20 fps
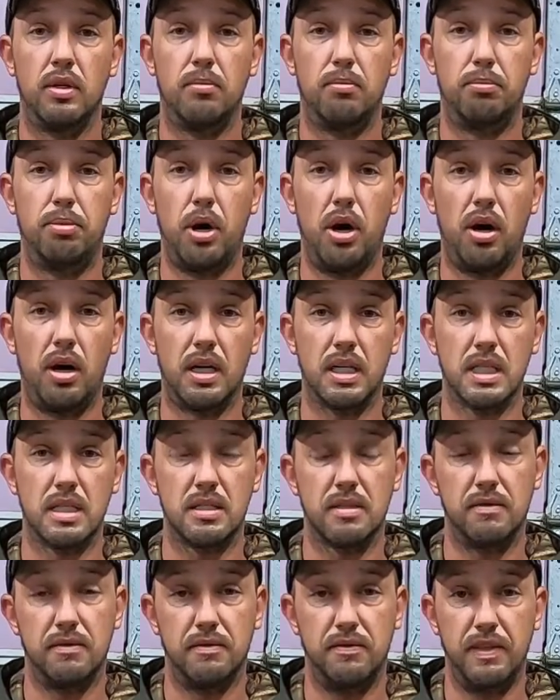
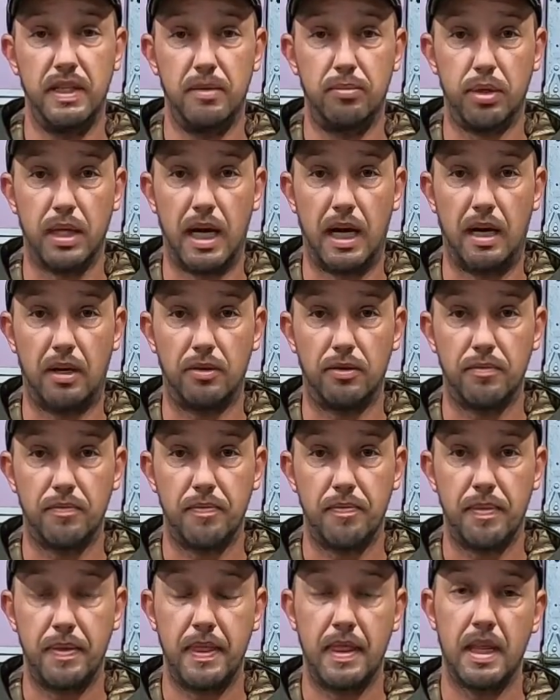Boss V-plow.
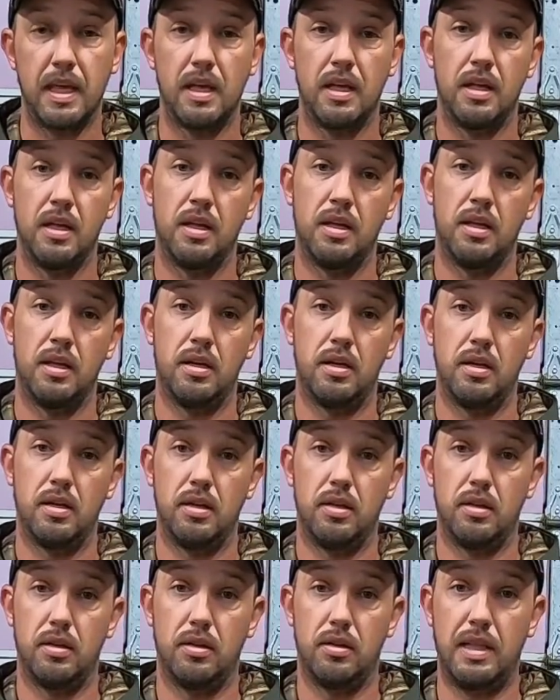
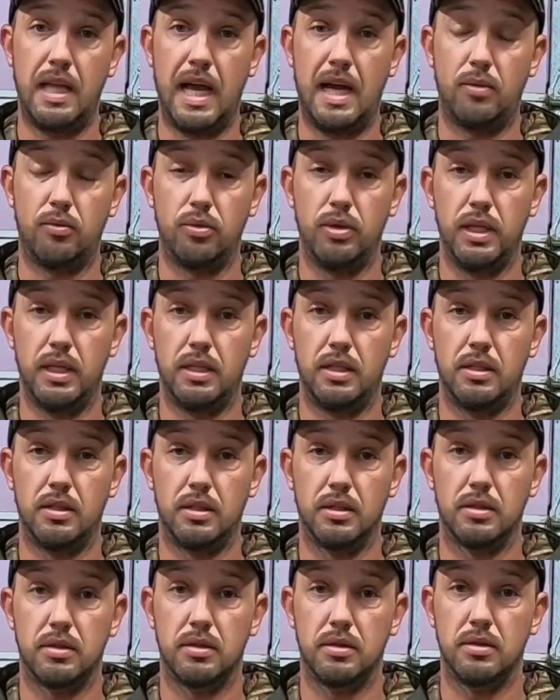That
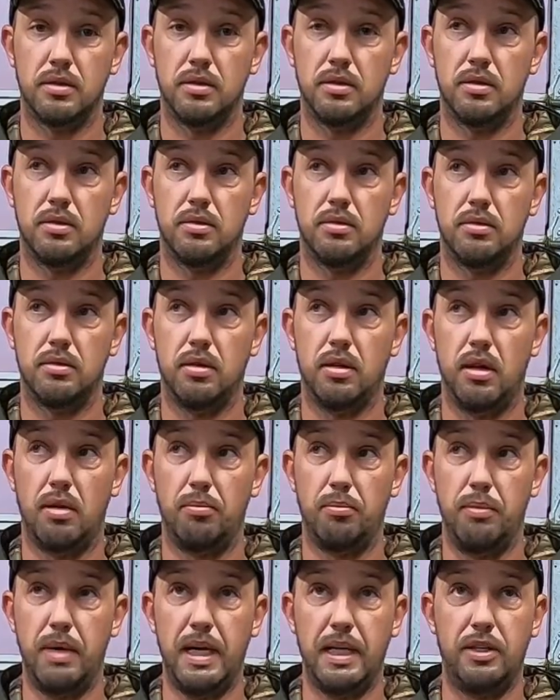will
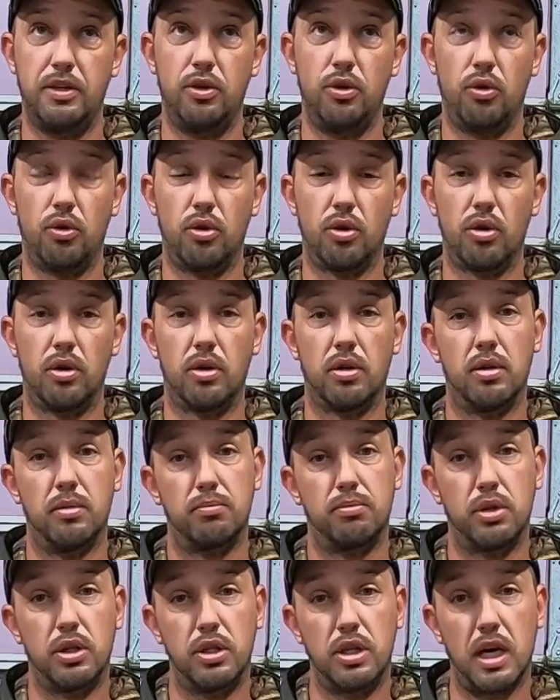make your
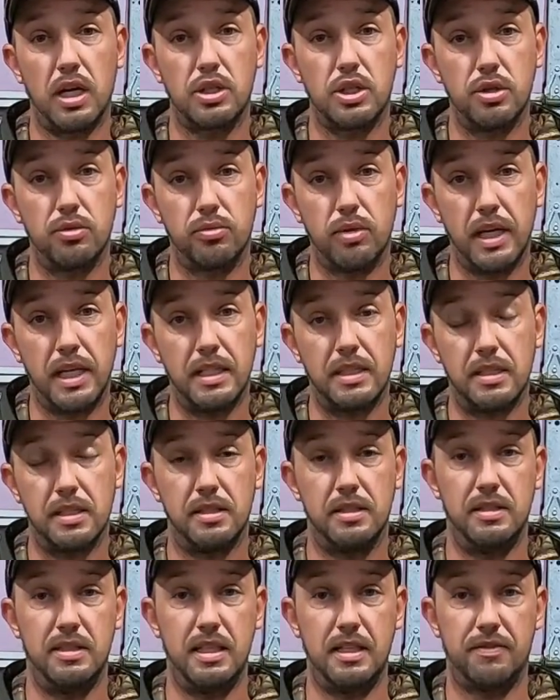production rate
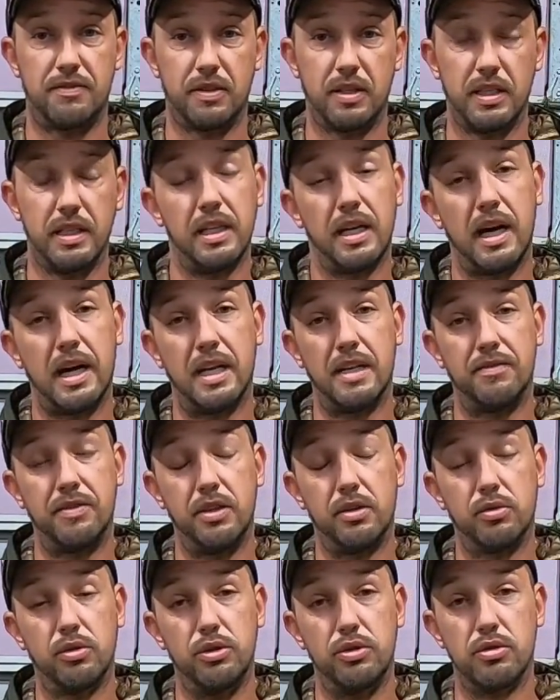different on if
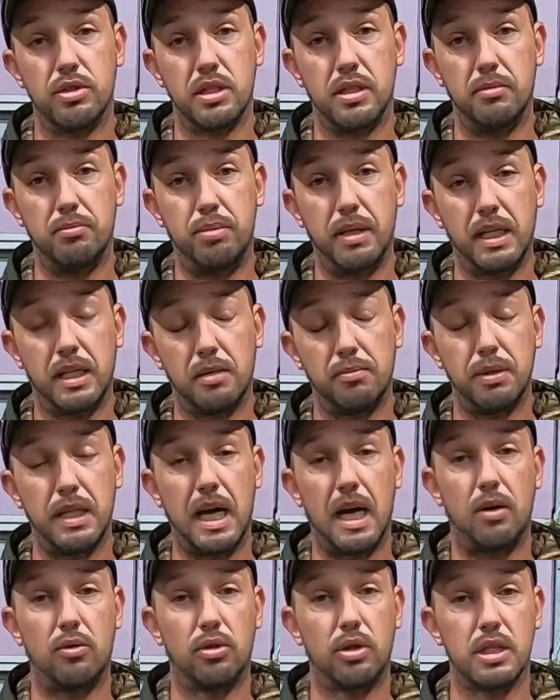you're using a bigger
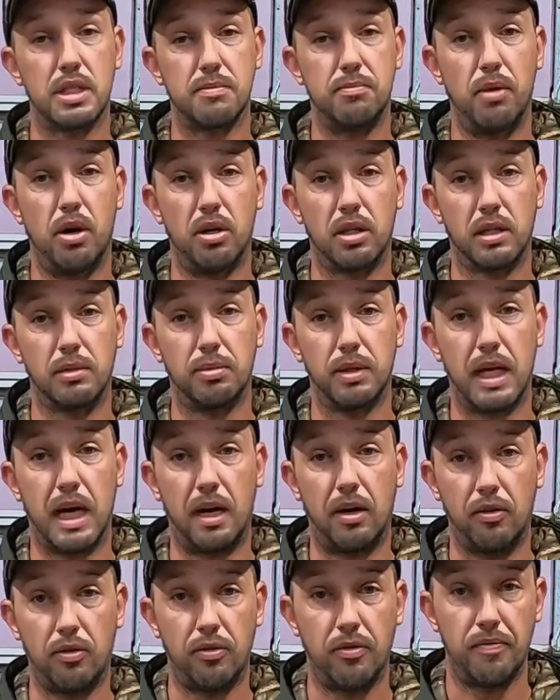plow or a smaller
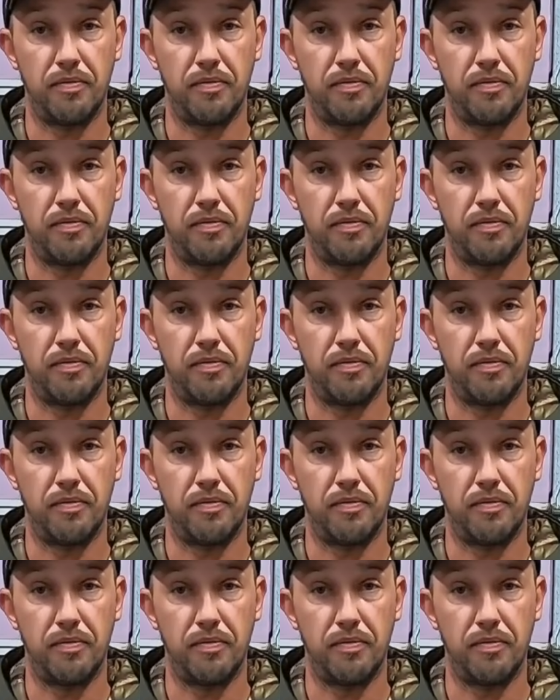plow.